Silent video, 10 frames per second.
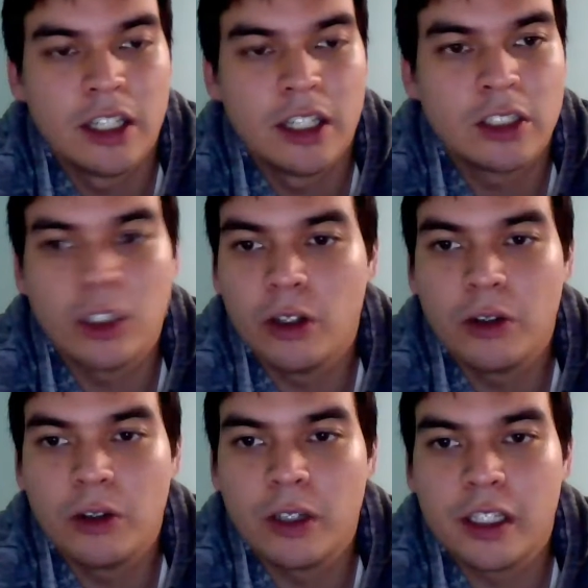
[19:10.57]

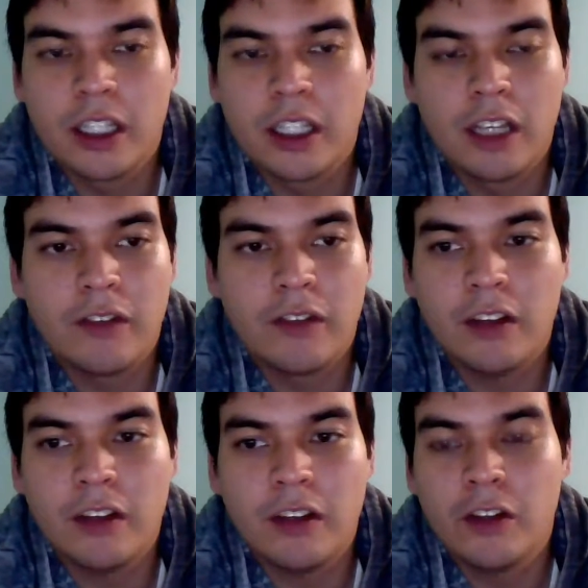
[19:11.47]
So if
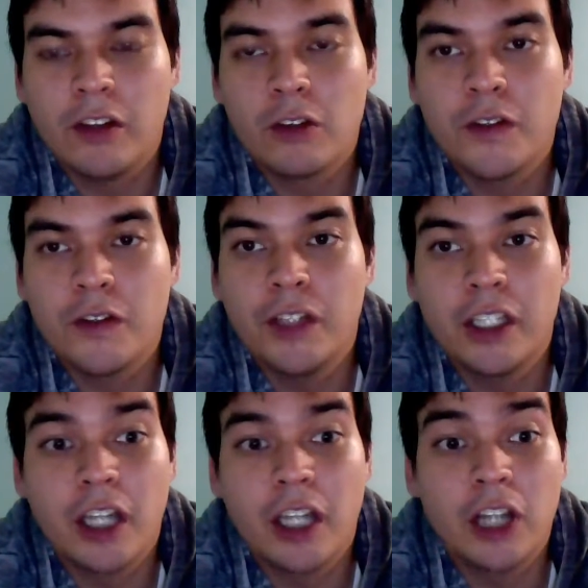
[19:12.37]
either of you didn't
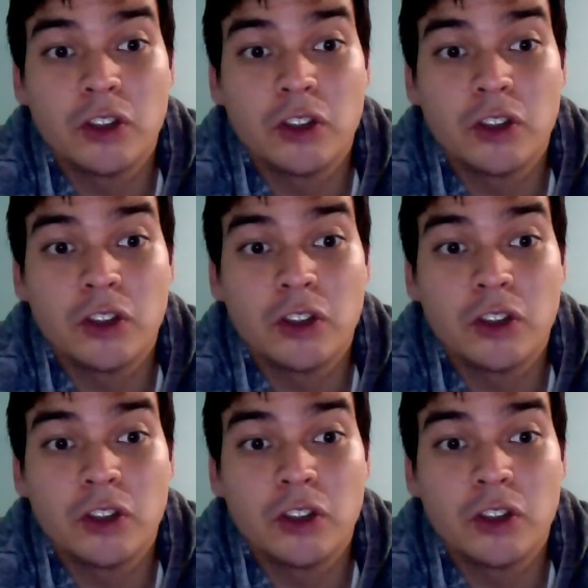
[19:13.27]
get 100,